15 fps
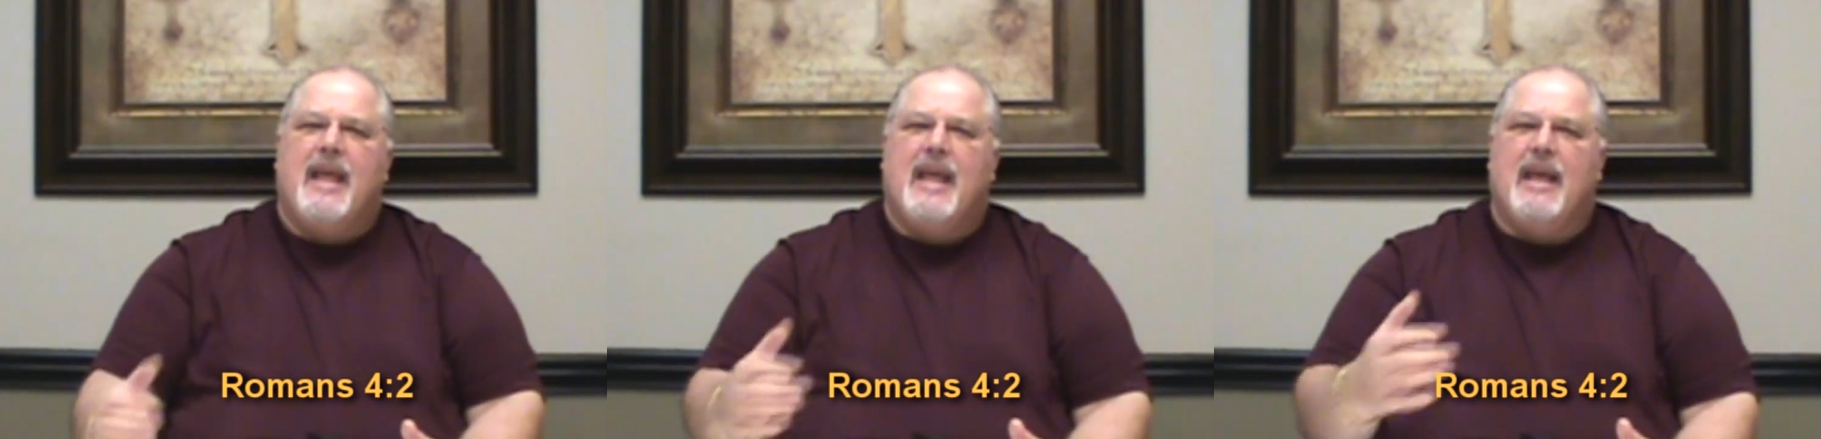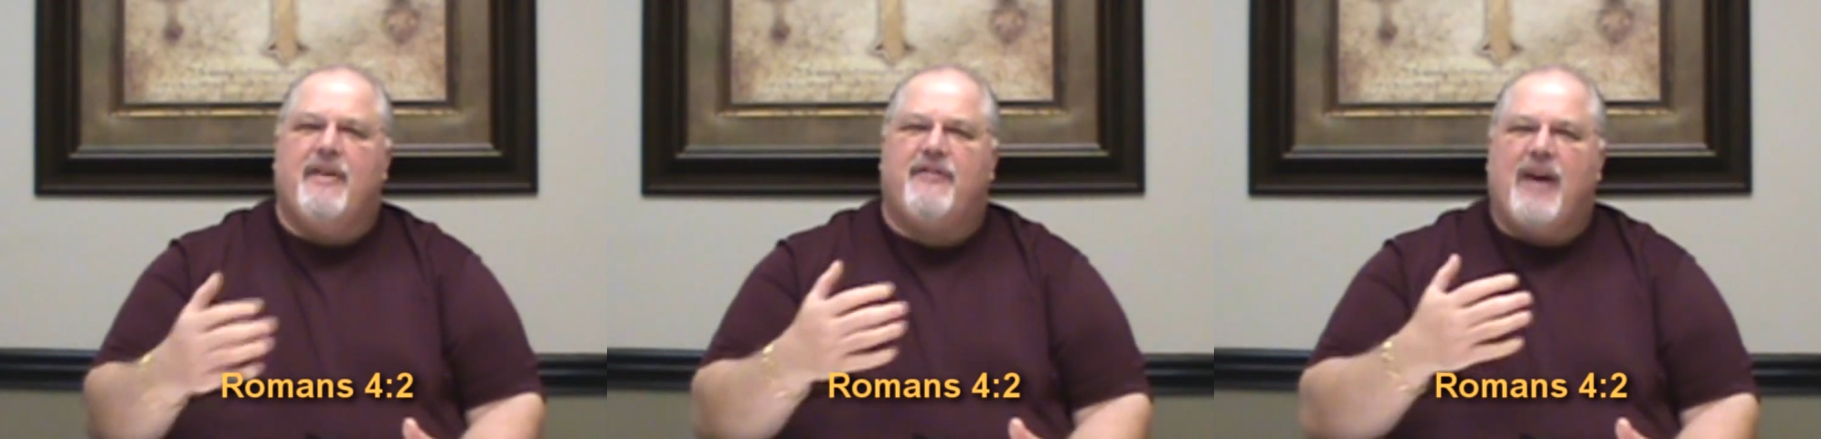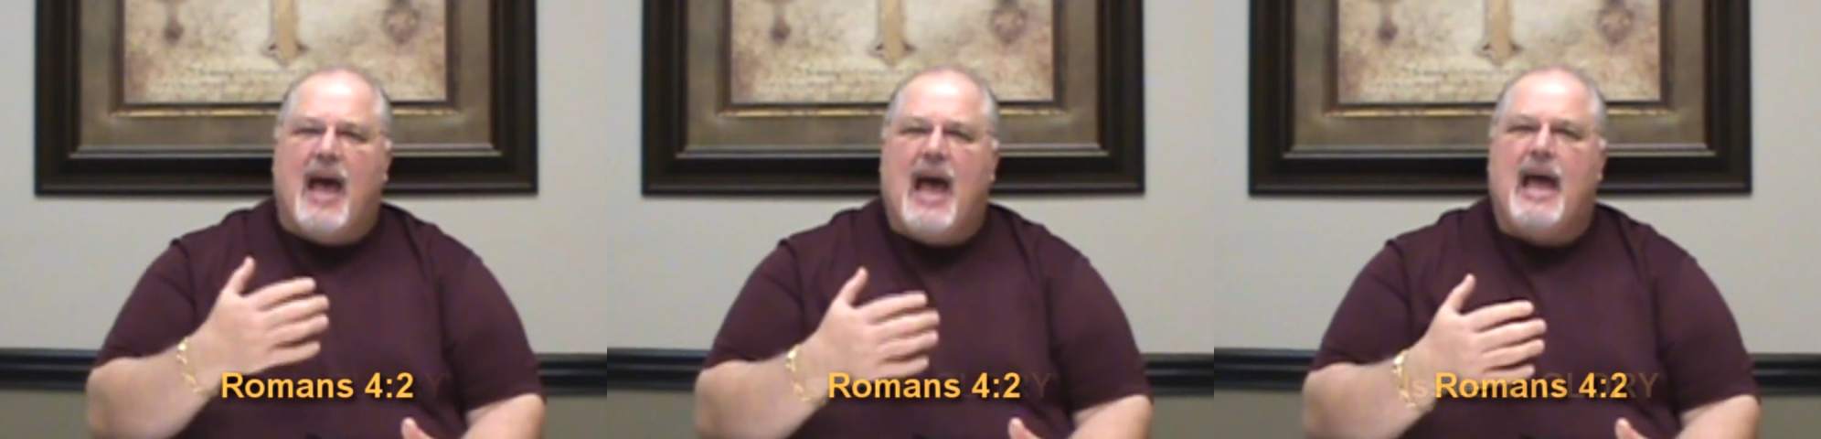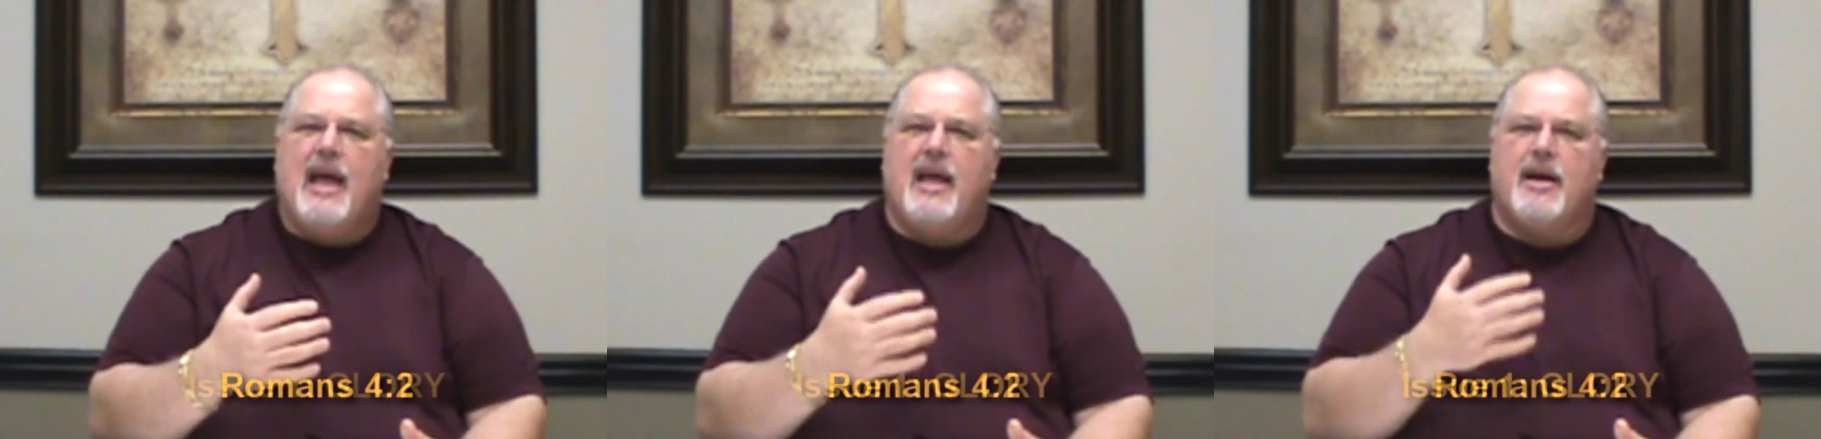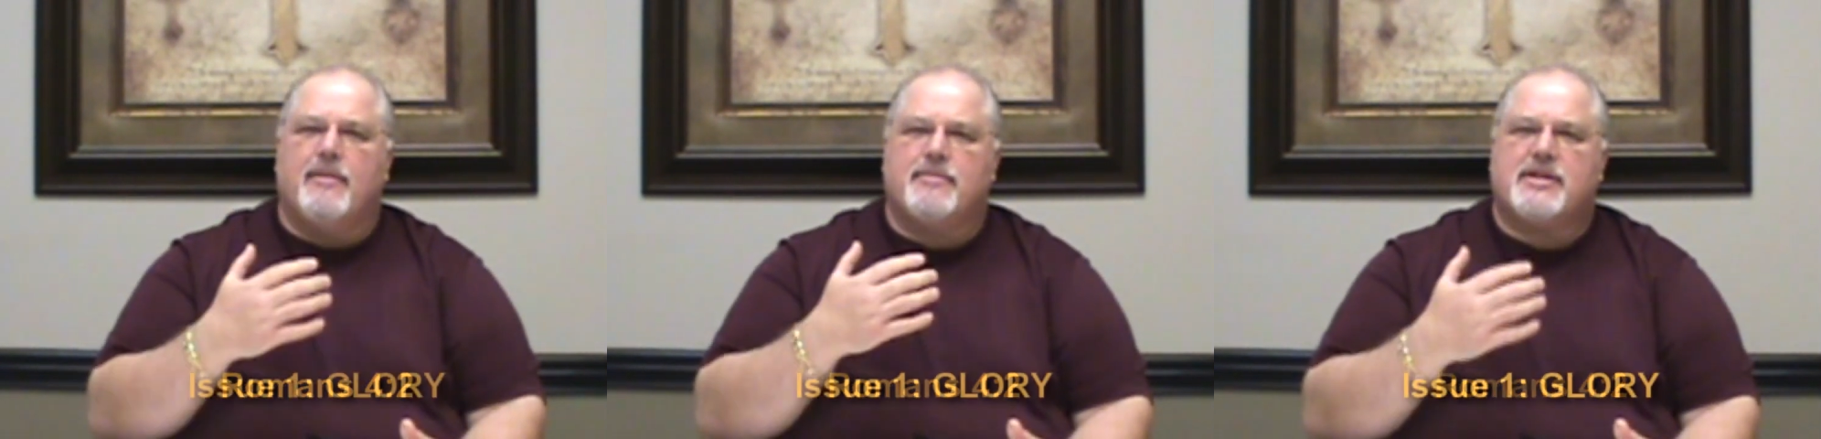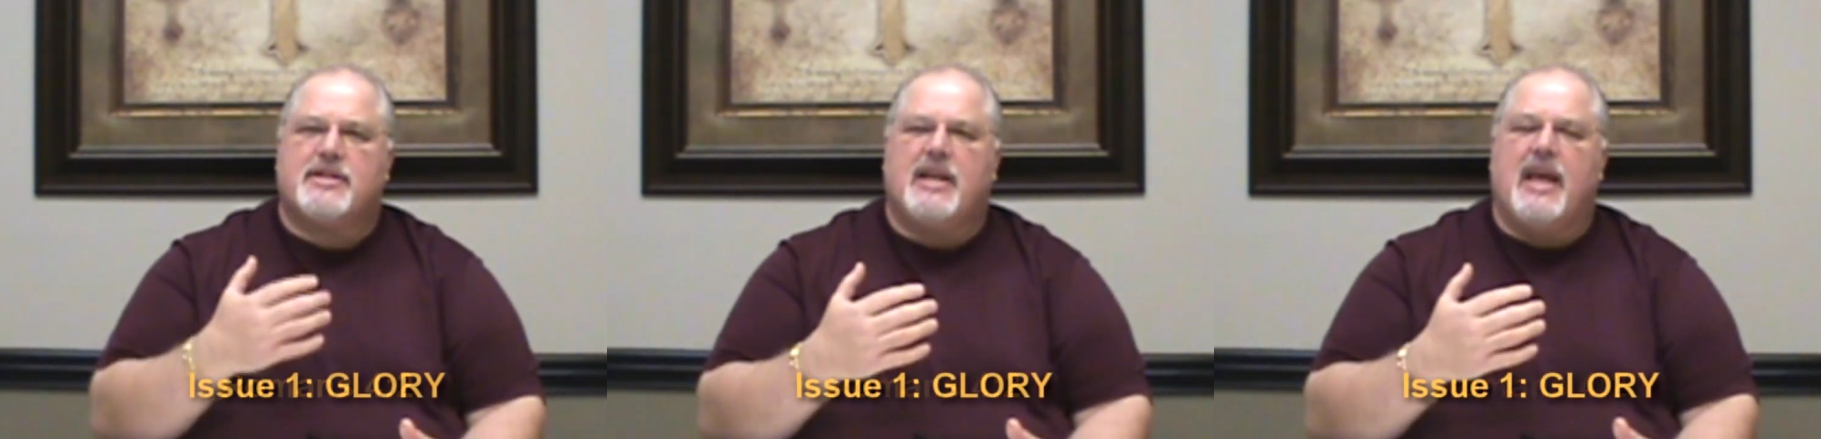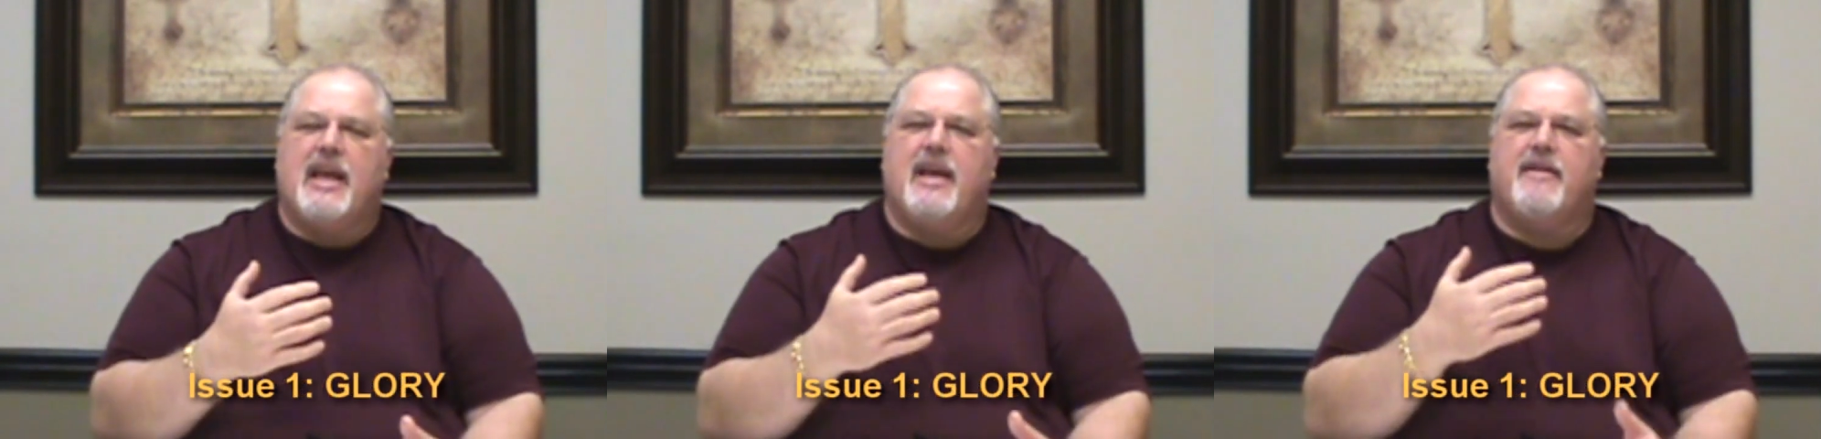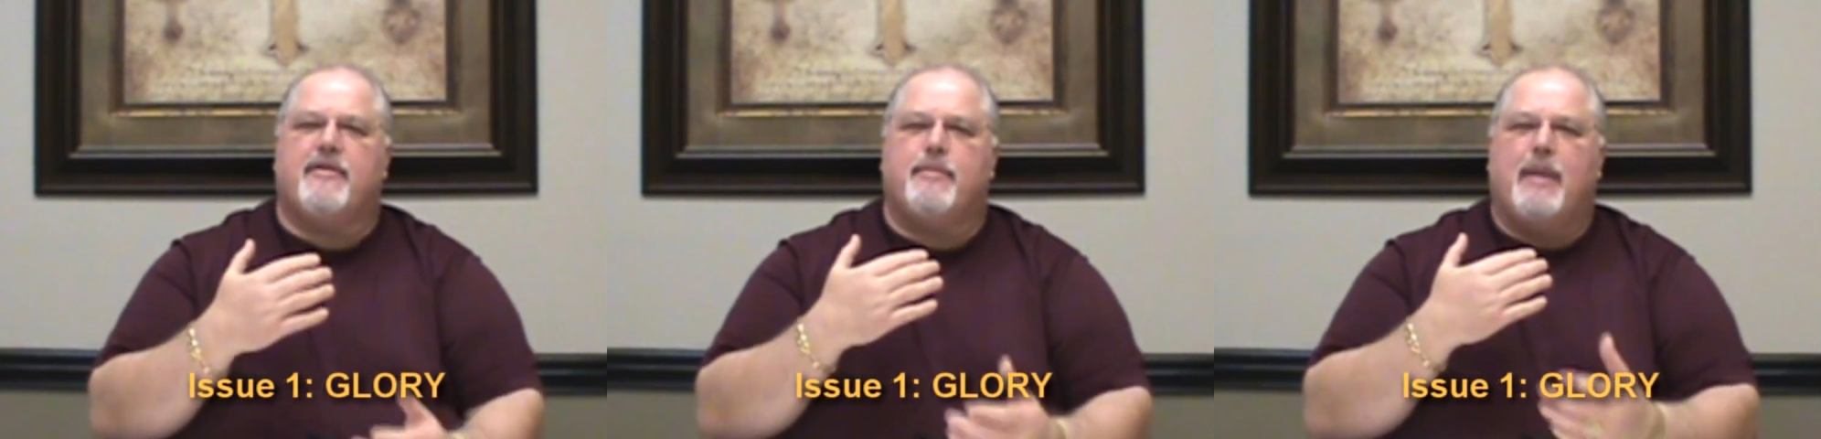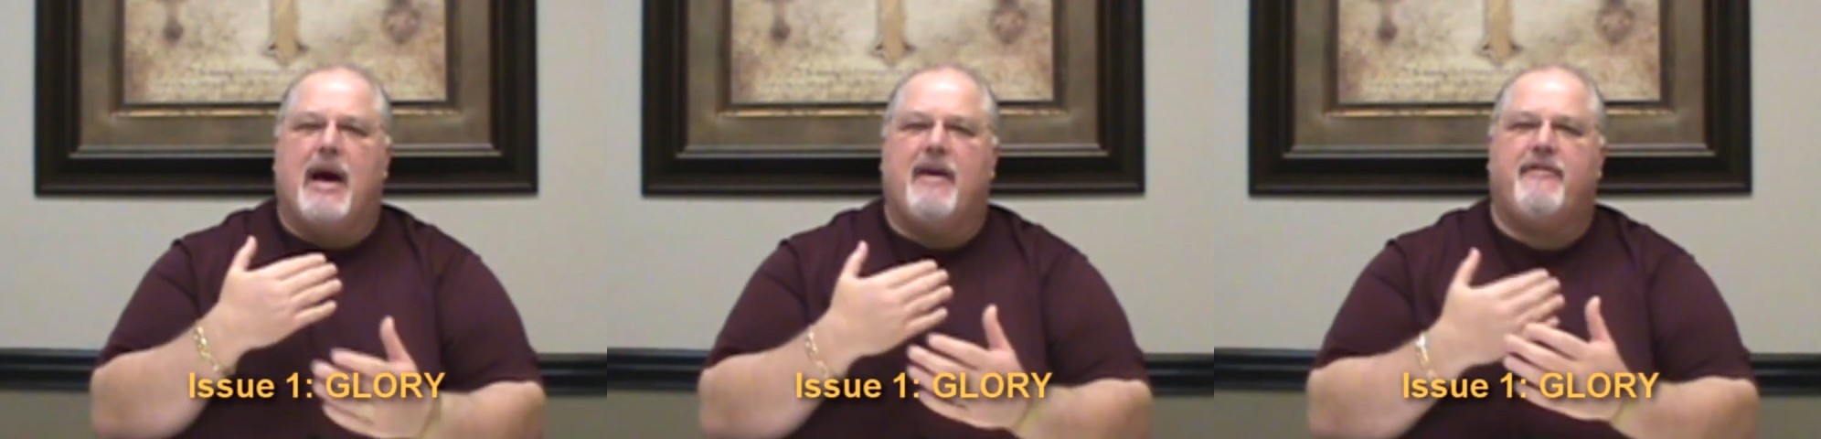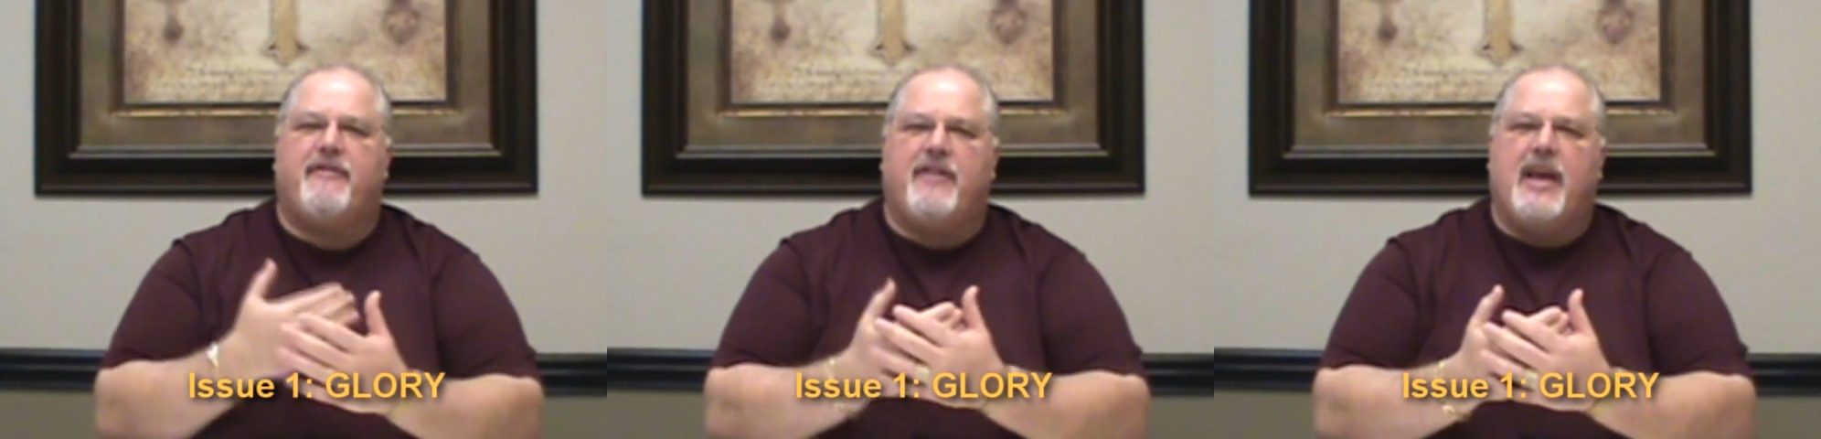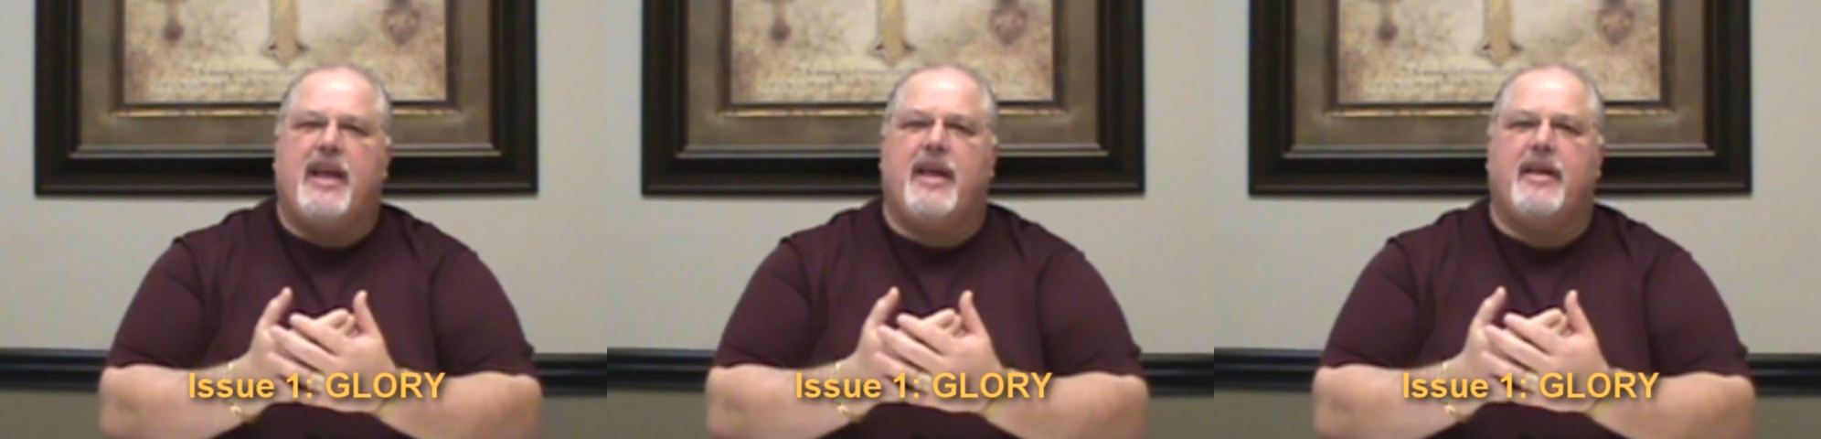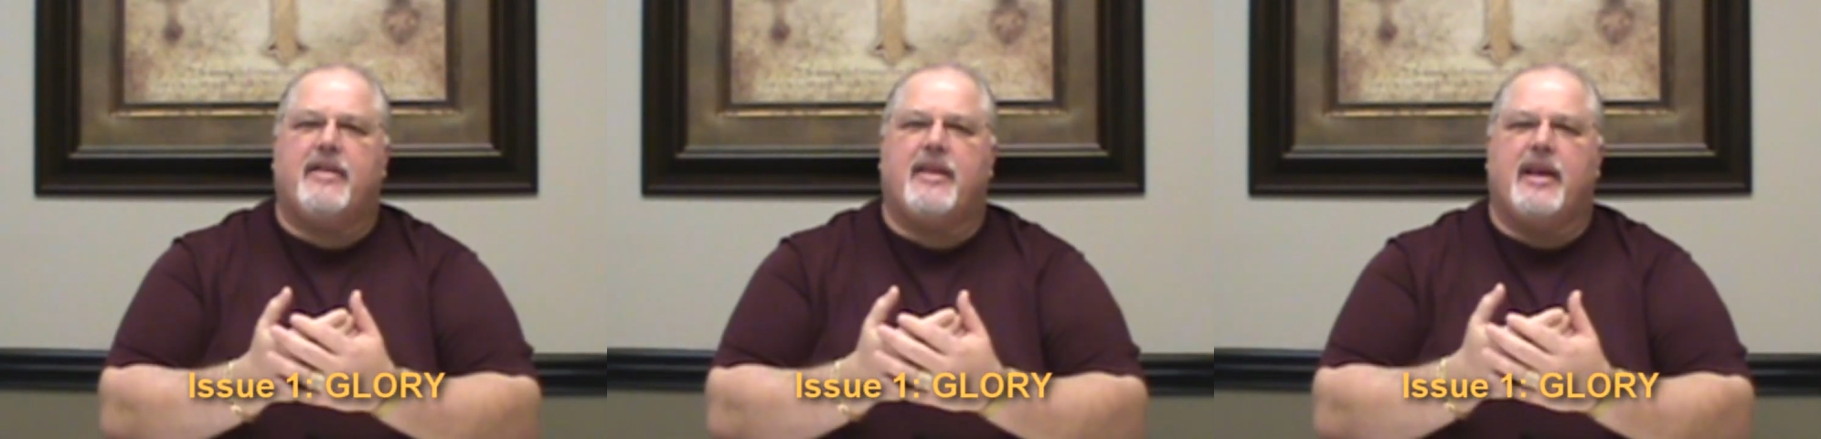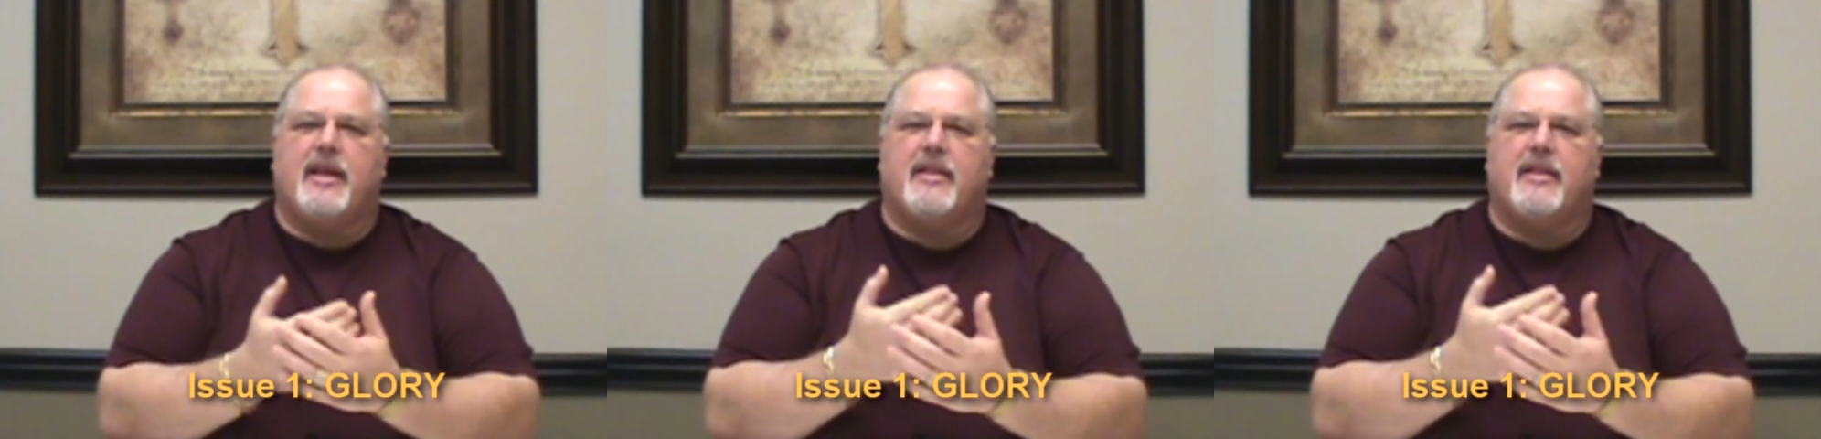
If I am saved by faith